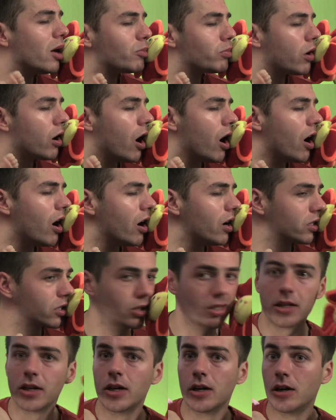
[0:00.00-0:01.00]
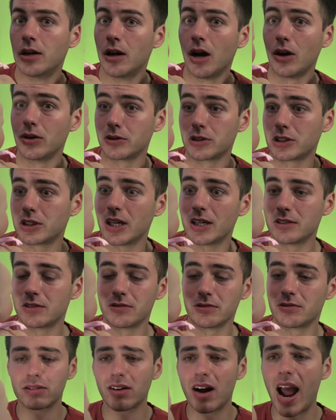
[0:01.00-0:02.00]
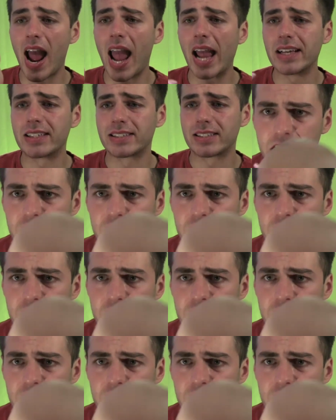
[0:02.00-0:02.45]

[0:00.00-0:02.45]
Bruce? Oh shit, Grace!